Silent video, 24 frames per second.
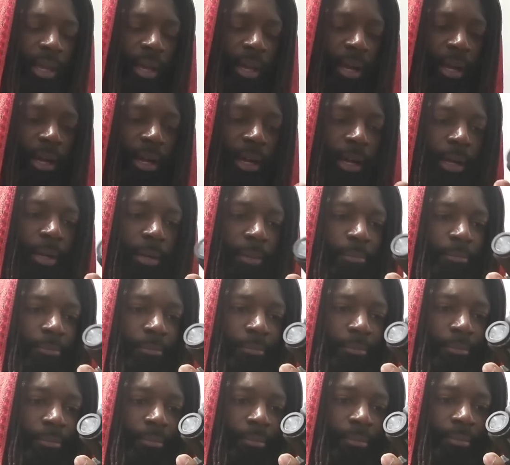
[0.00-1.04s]

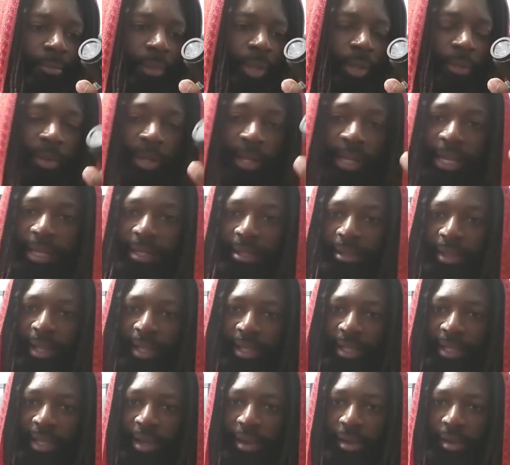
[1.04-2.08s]
But I do like
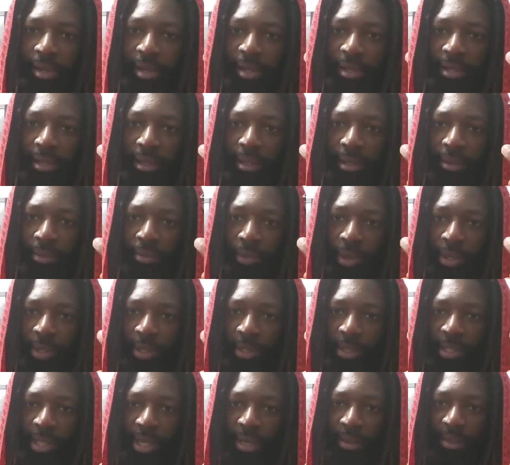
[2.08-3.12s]
to carry it during winter
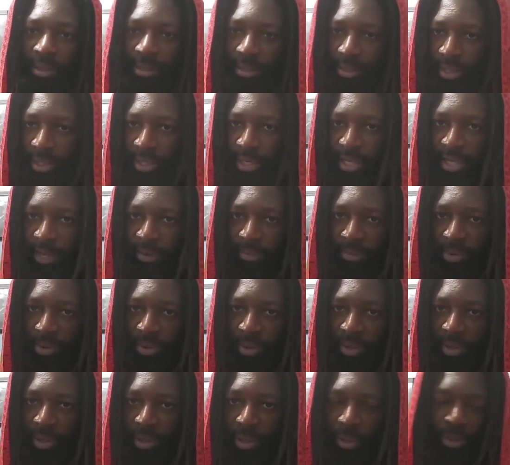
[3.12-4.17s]
time because I can have more
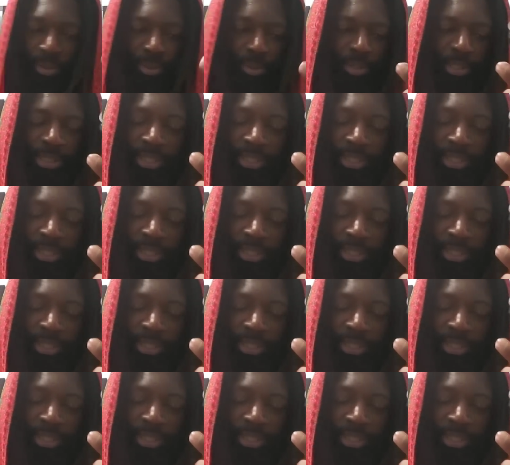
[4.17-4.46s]
clothes.